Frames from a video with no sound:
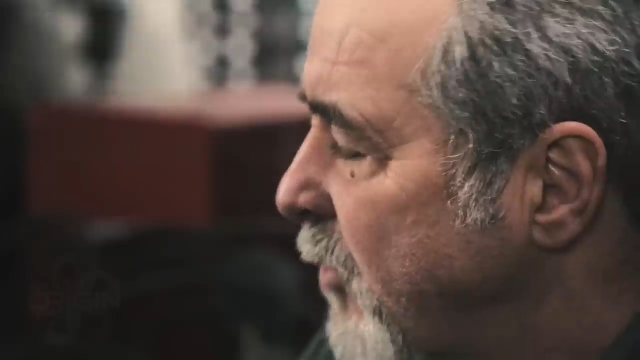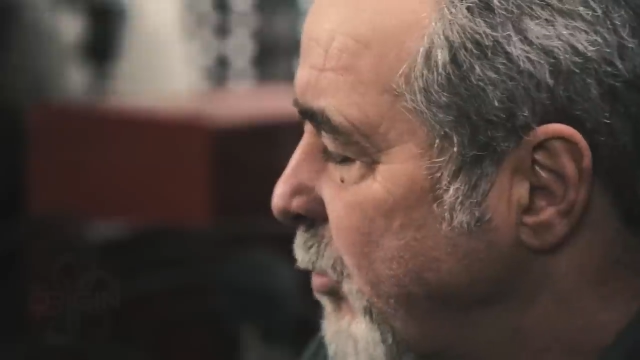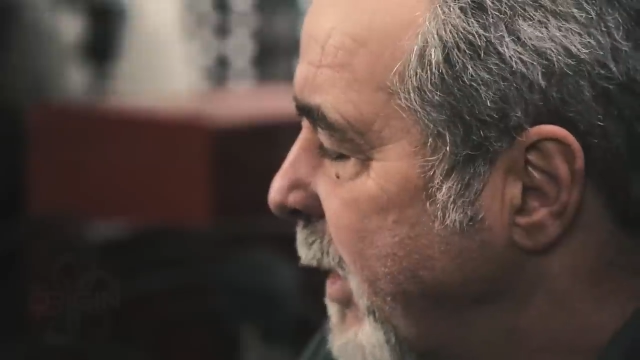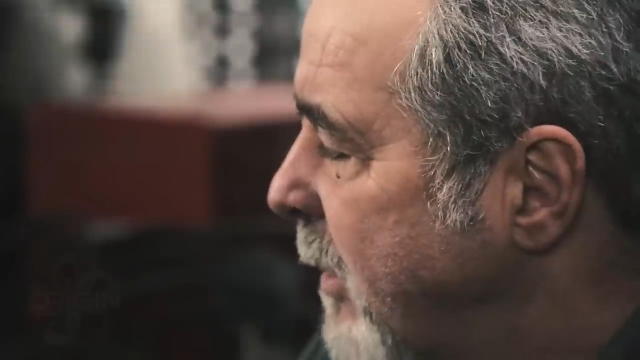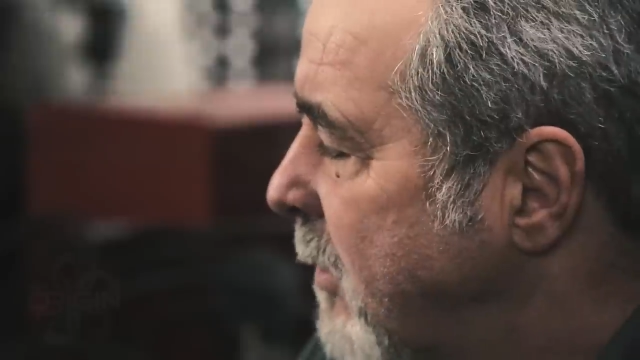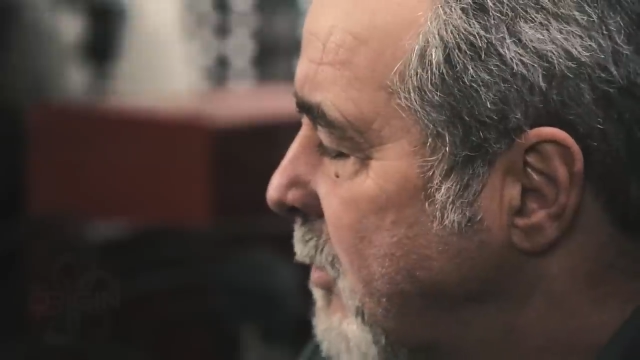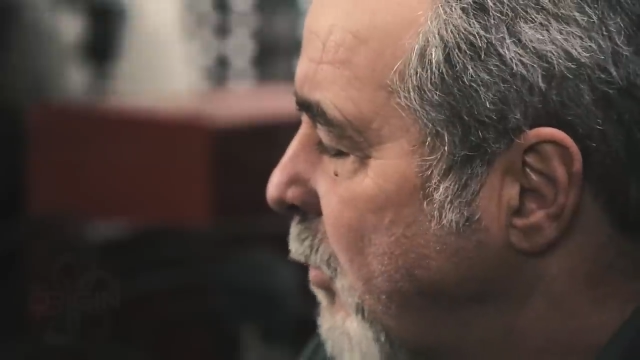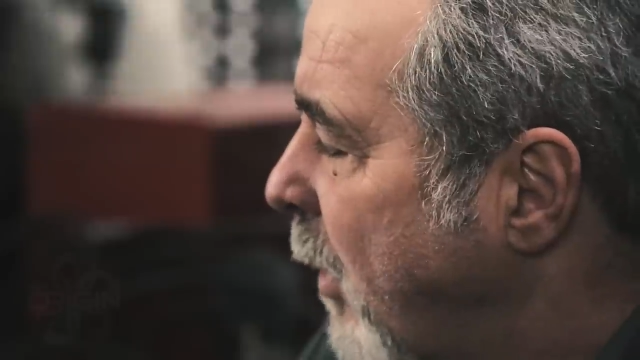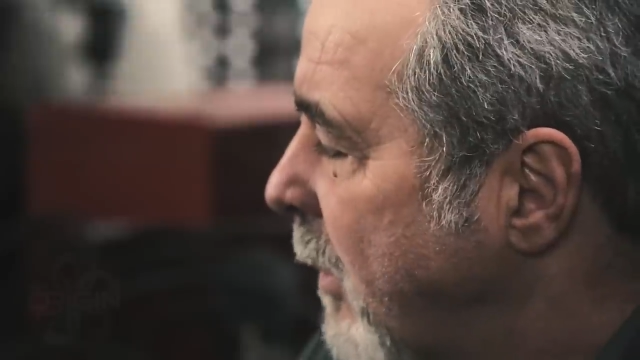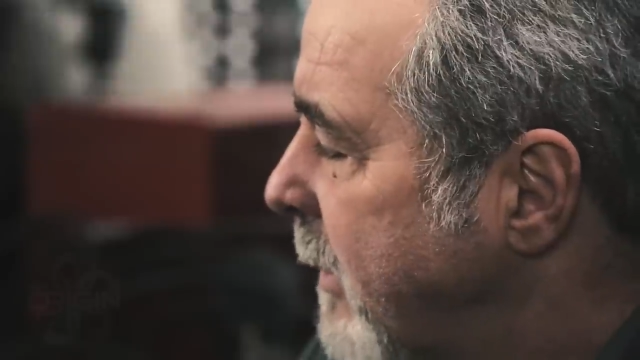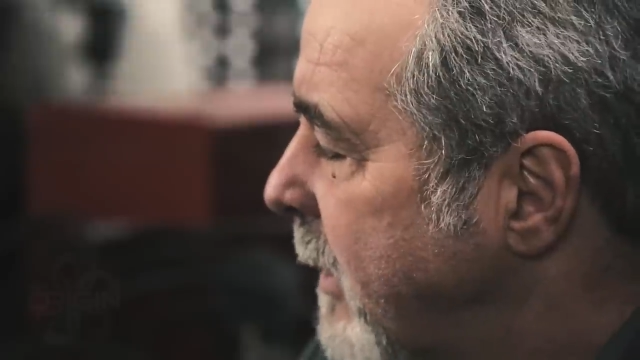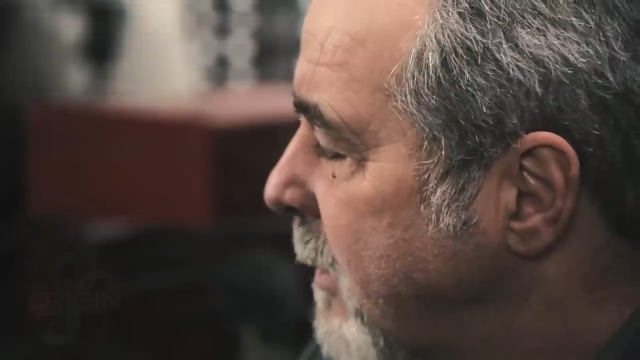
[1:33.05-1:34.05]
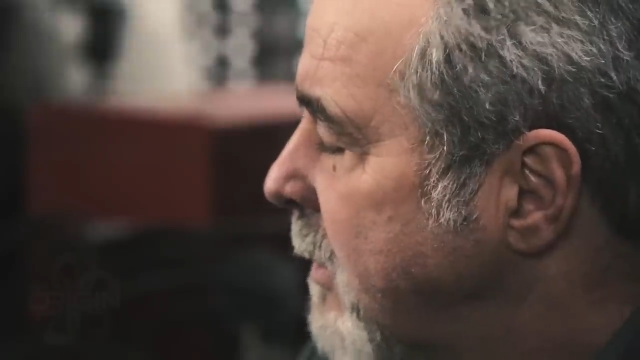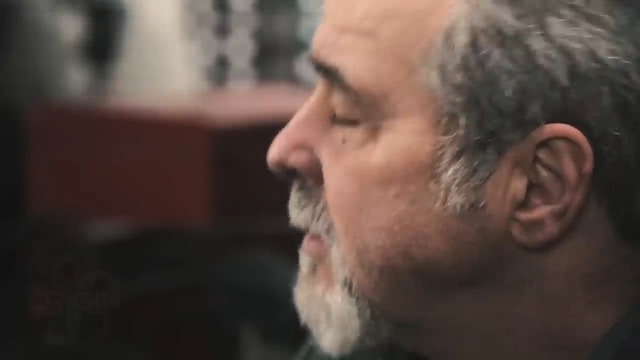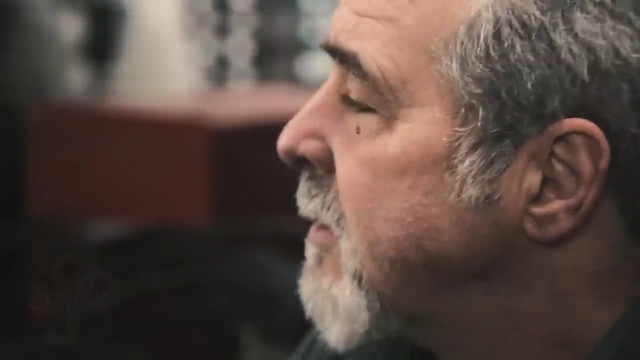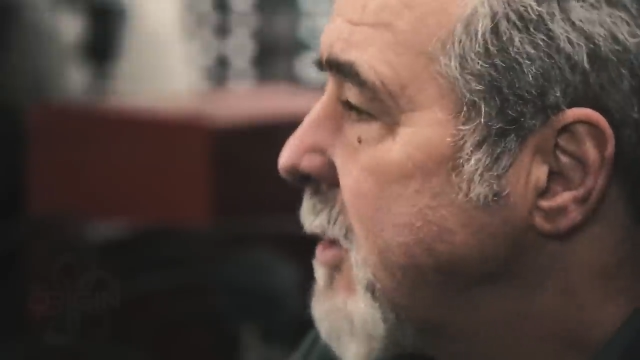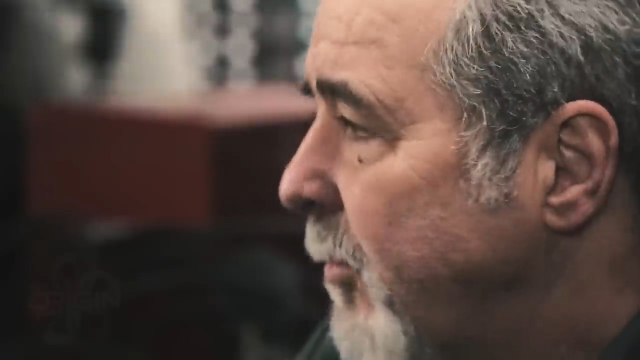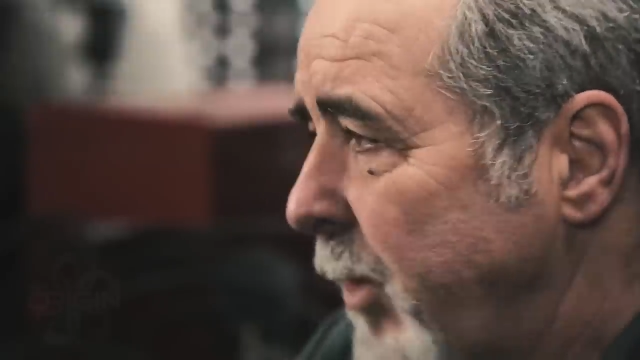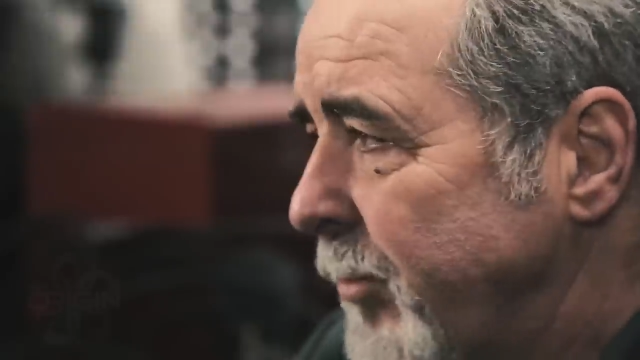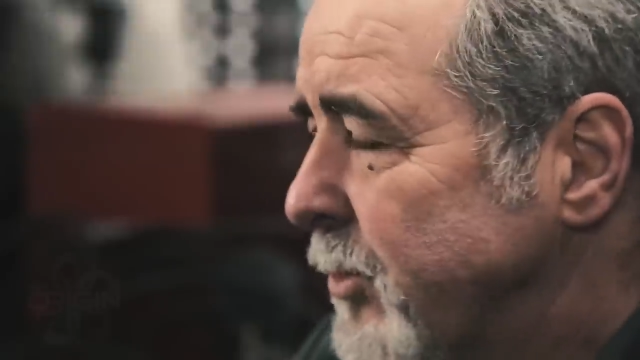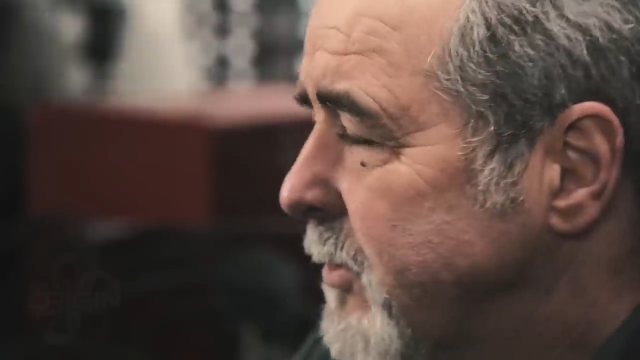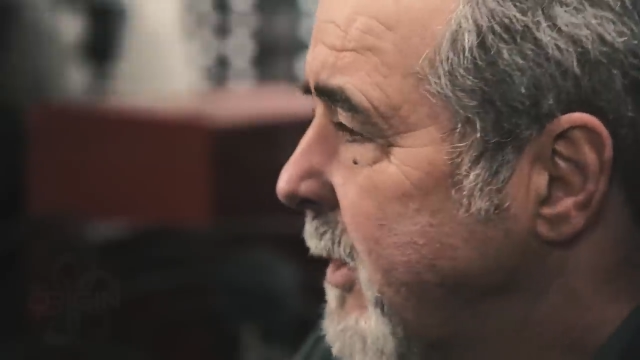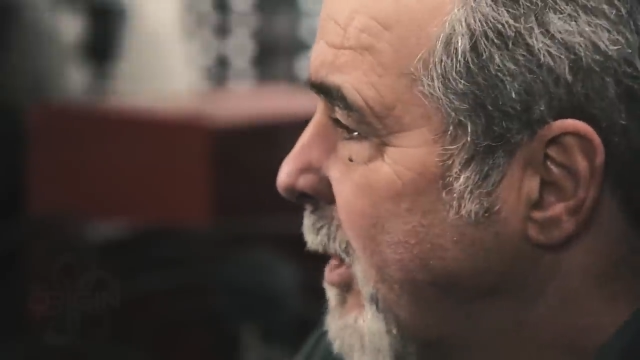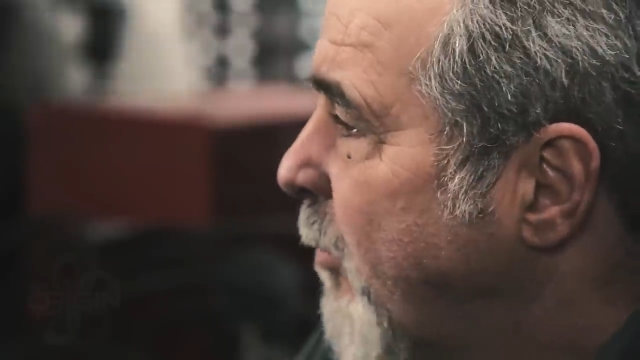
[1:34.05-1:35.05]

you make good quality, the people's going to